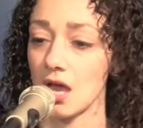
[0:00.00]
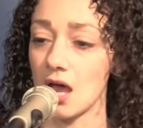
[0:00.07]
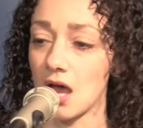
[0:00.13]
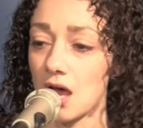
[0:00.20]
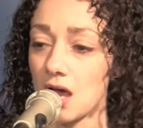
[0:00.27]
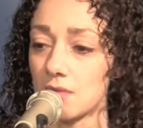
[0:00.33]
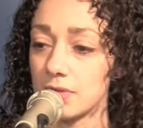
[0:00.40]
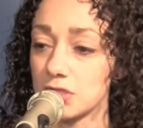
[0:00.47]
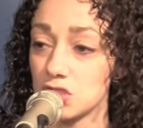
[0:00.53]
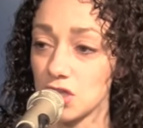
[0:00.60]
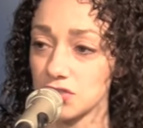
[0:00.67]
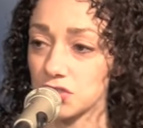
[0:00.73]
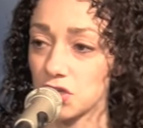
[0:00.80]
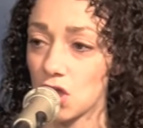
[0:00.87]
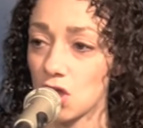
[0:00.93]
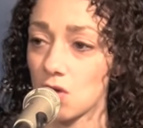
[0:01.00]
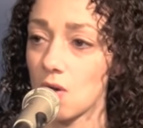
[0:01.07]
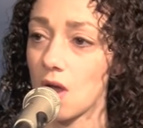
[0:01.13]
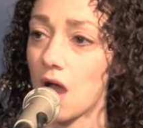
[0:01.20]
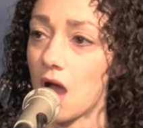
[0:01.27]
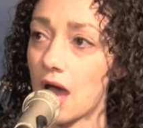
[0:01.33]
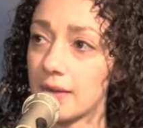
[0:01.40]
uh, but just
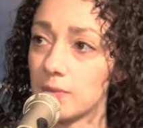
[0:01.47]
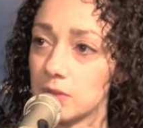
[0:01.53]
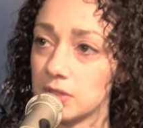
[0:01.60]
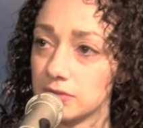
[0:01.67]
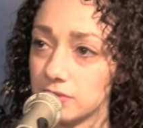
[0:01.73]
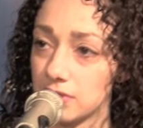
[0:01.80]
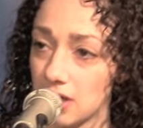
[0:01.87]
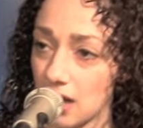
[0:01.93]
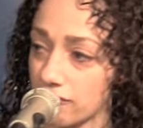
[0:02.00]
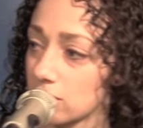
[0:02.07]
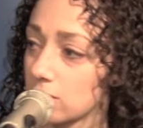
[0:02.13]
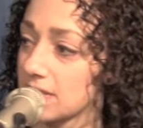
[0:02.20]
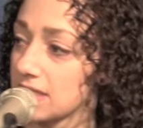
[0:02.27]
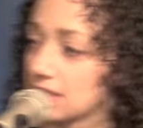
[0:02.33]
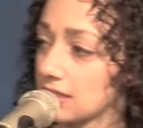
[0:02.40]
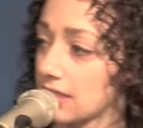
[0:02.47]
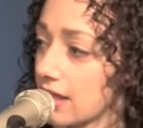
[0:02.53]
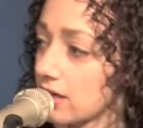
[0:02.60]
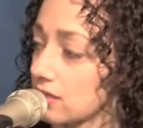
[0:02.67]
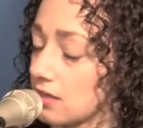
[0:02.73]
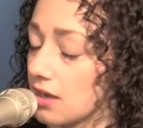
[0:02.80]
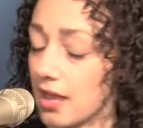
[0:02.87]
know I will never read the
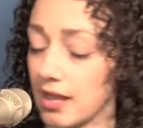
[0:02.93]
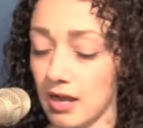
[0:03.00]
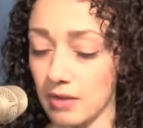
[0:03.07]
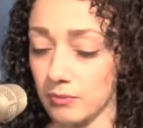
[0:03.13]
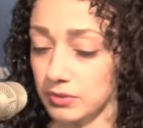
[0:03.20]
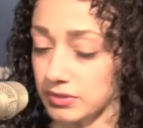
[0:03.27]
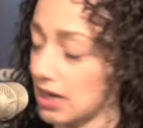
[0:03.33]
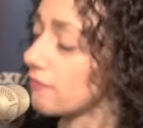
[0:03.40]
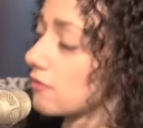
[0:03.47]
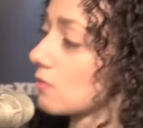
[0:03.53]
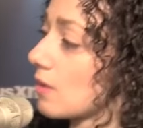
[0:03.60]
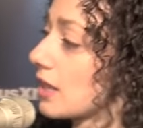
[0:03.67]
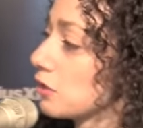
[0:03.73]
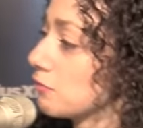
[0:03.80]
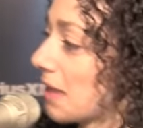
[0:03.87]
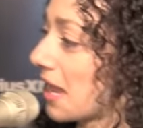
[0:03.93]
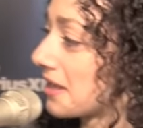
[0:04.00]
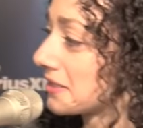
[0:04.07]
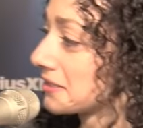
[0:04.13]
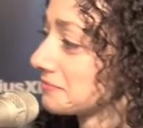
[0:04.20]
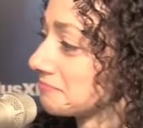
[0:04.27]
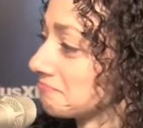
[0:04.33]
letter and I will never write you
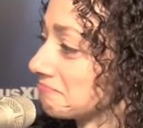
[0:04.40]
back.